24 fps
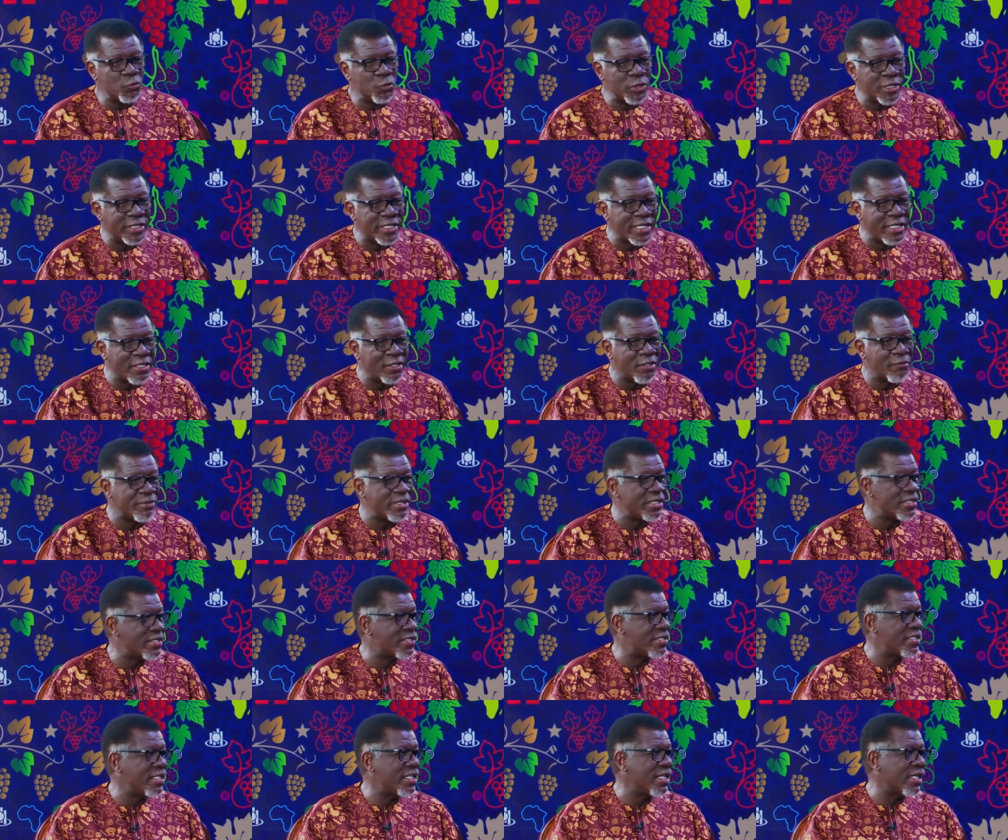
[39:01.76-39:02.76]
We cannot be
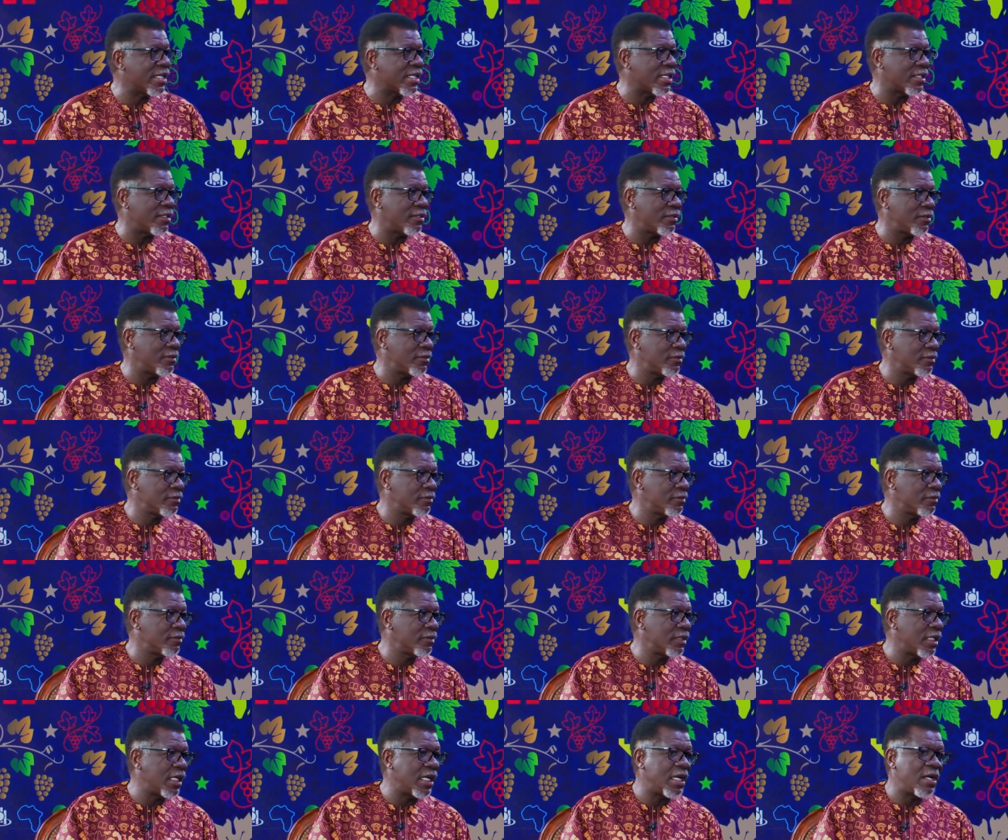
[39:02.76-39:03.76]
cynical
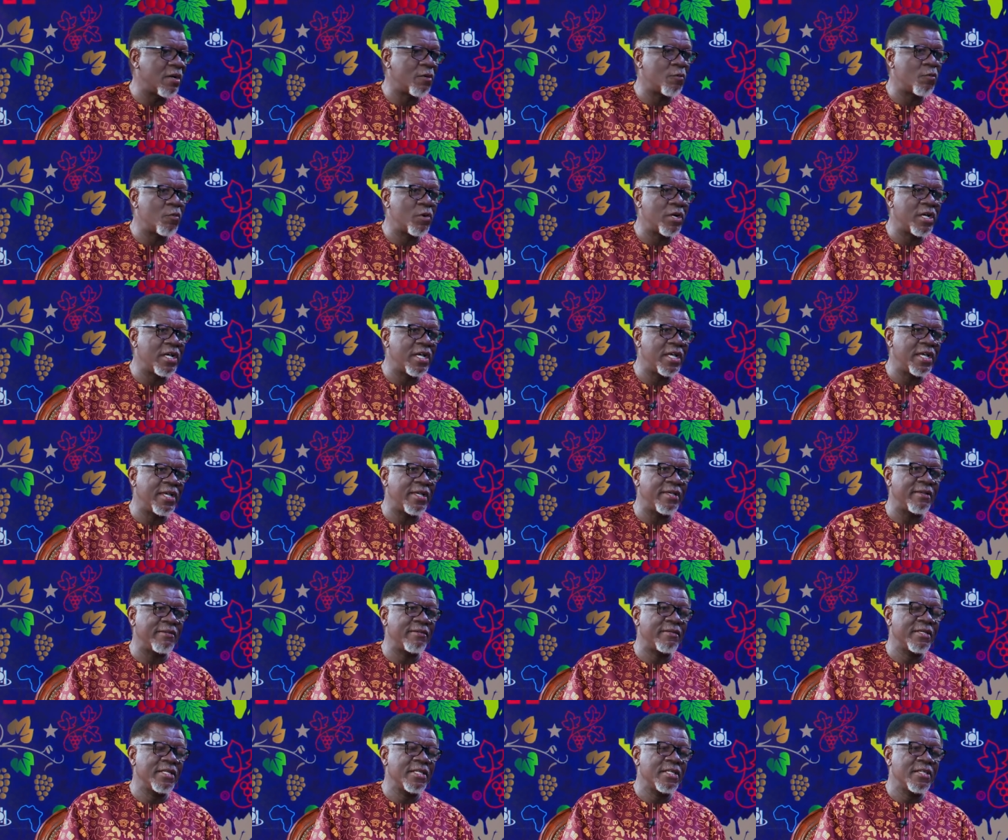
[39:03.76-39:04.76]
where
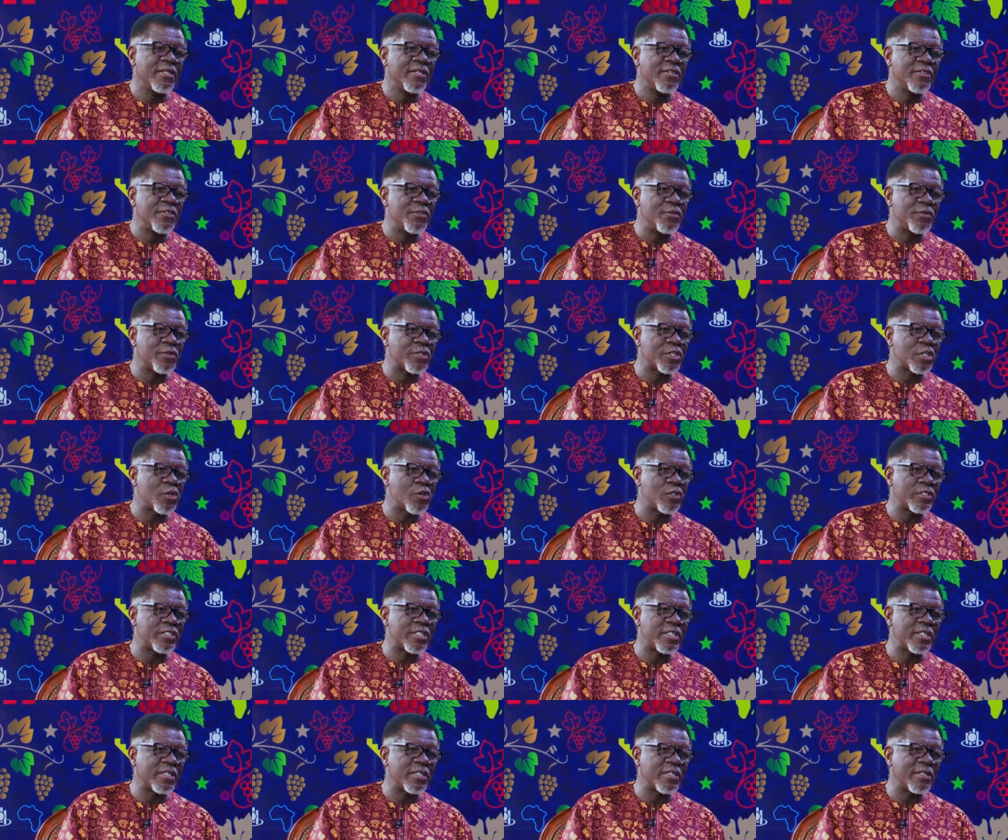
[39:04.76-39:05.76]
you're
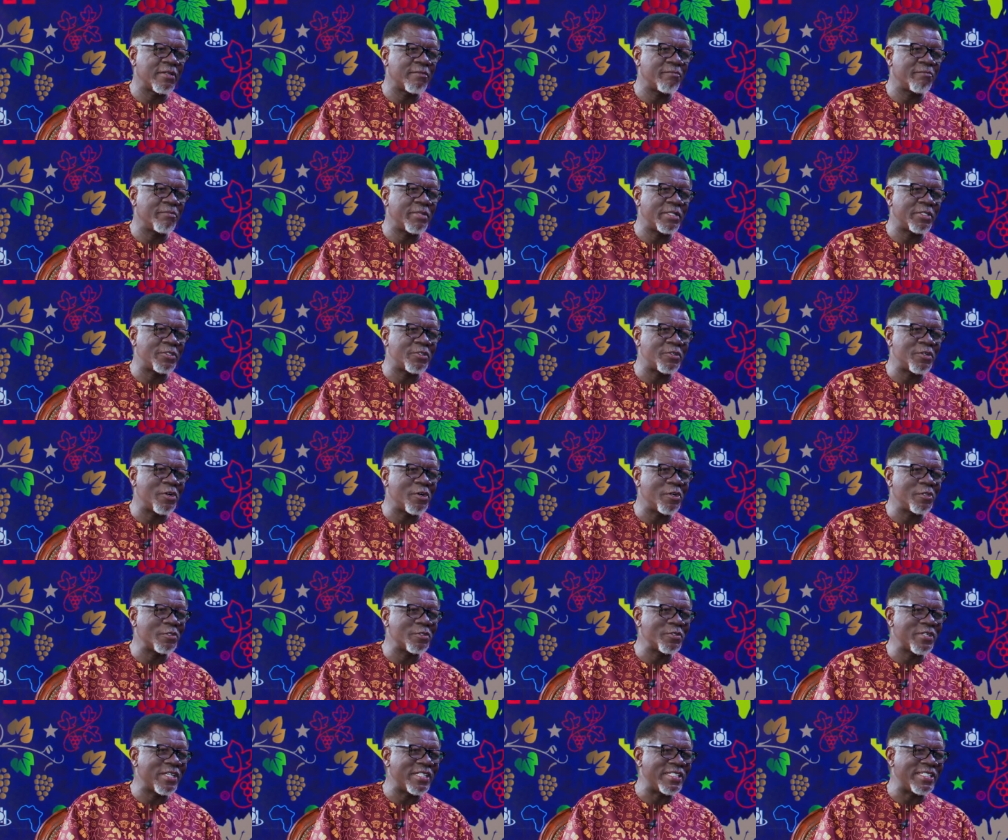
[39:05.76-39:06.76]
courting, but you're
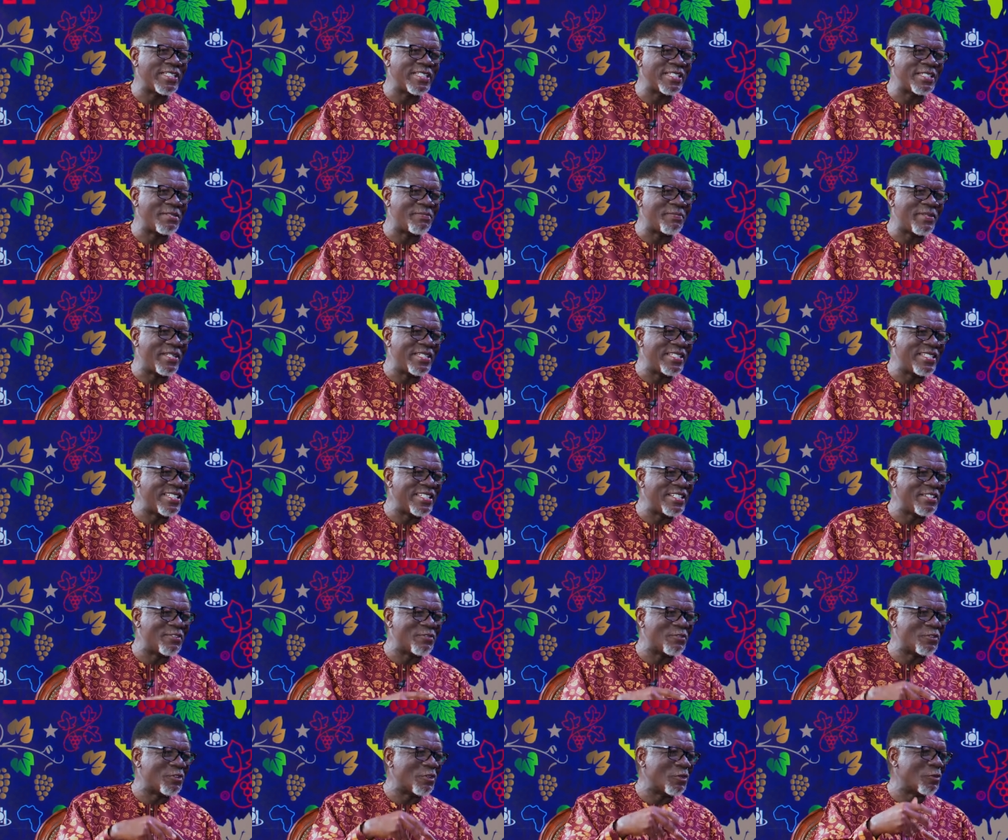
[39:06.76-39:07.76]
also anticipating
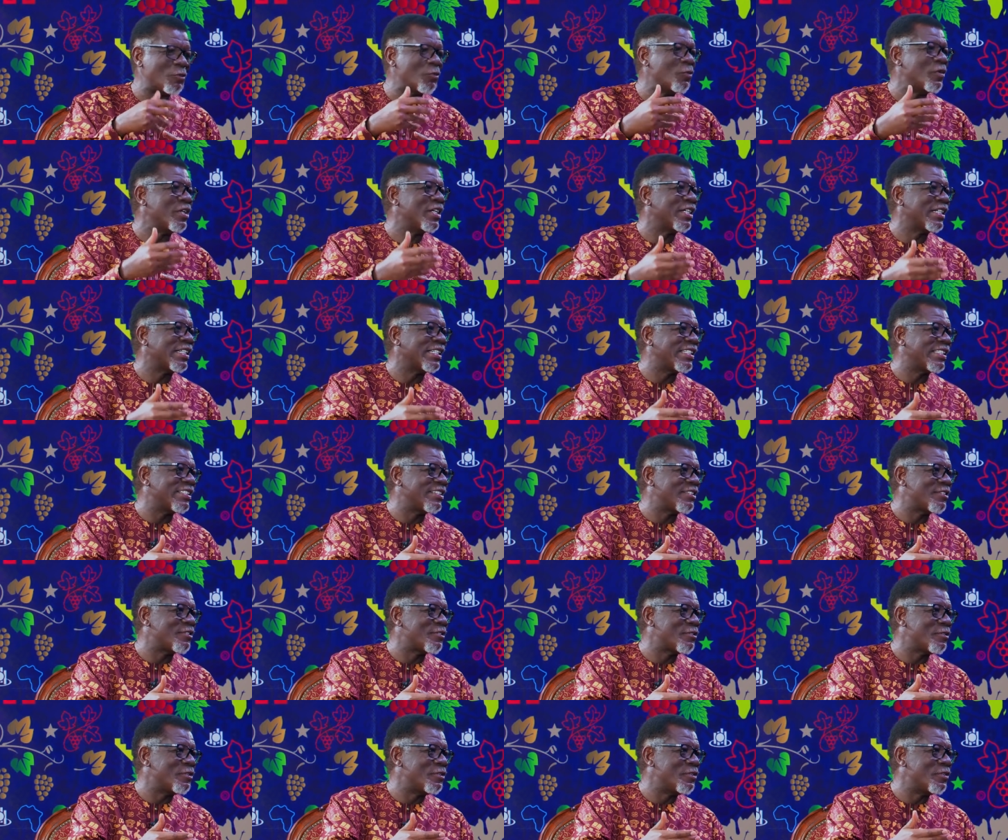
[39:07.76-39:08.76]
it will not work,
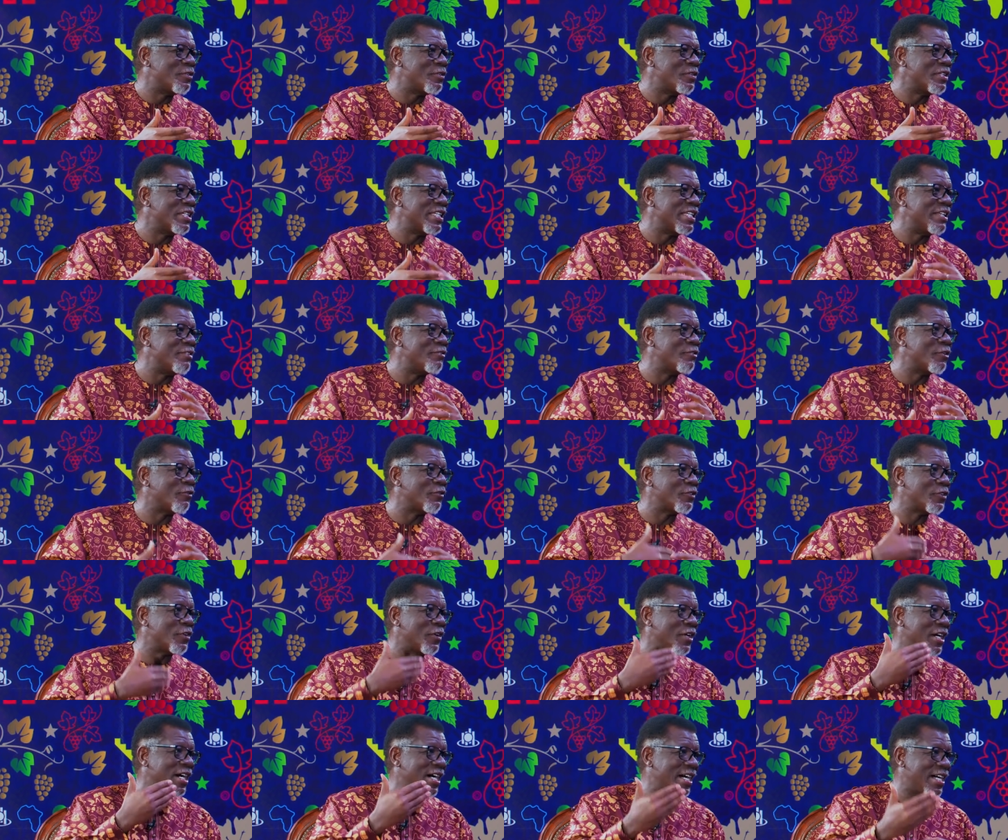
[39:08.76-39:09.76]
so you don't give of
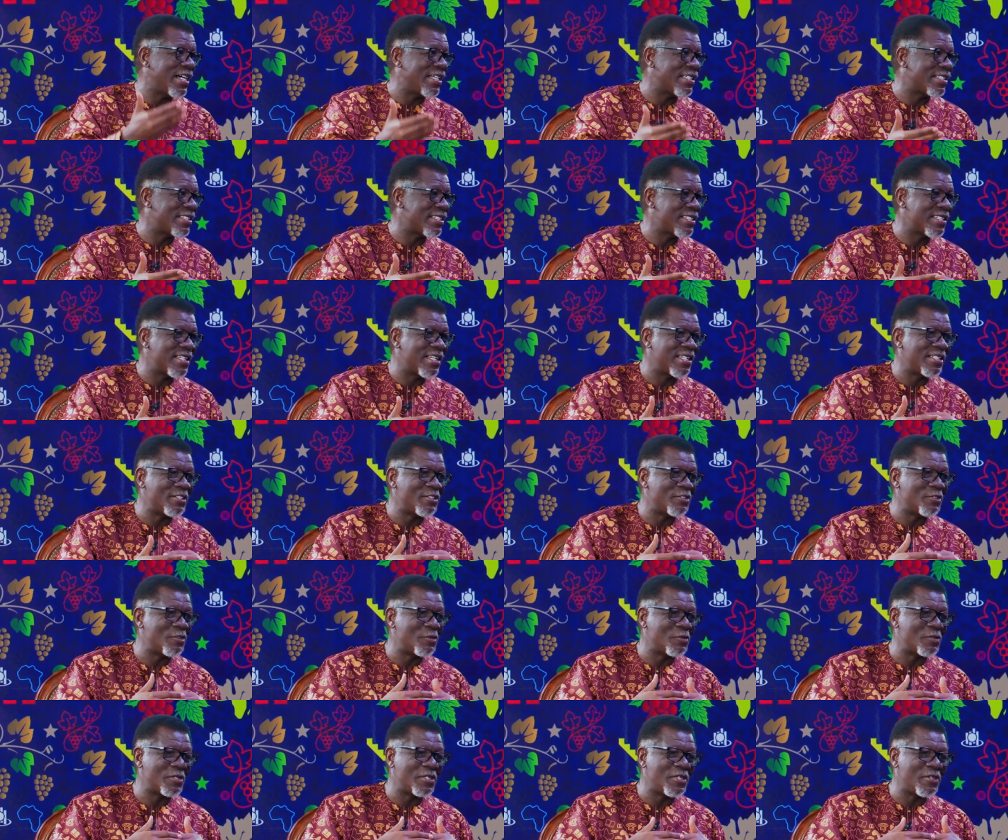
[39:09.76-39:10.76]
your heart and you
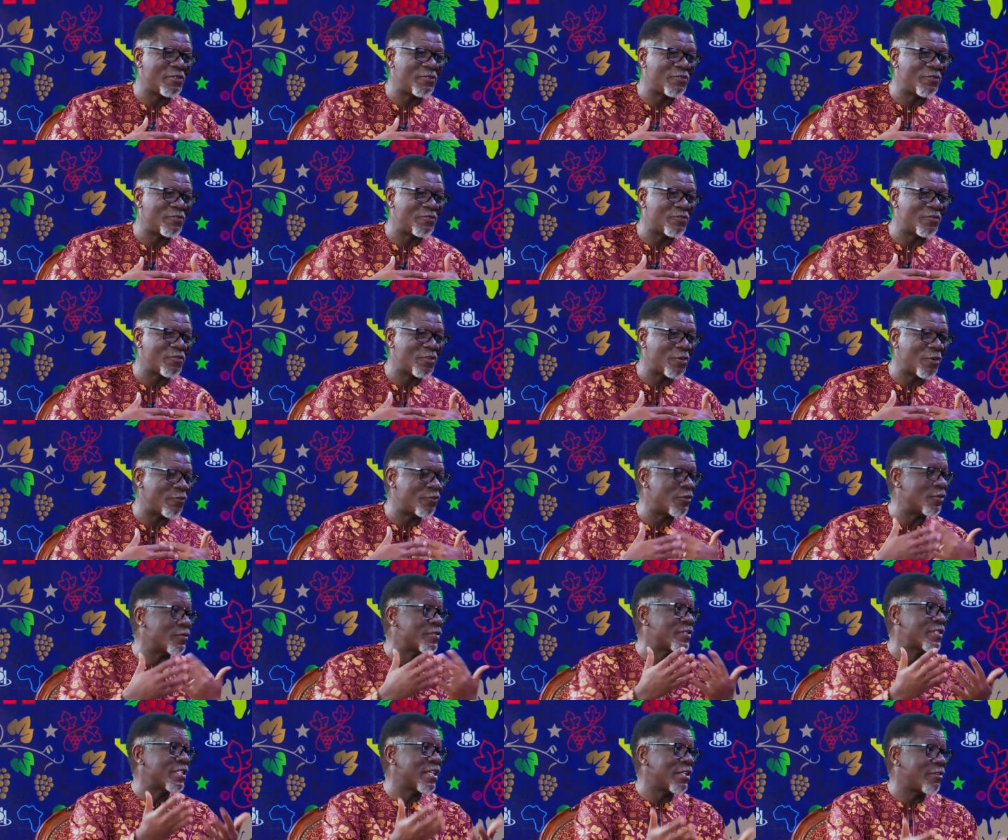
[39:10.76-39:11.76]
don't give of
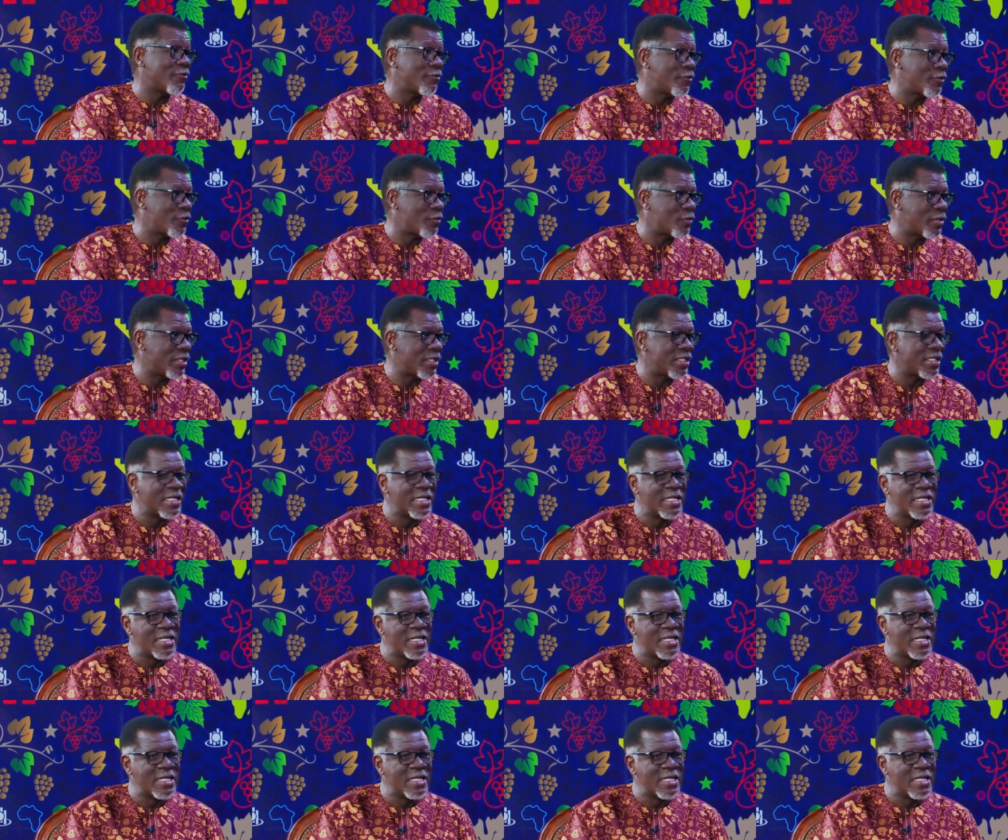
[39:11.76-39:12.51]
yourself to it.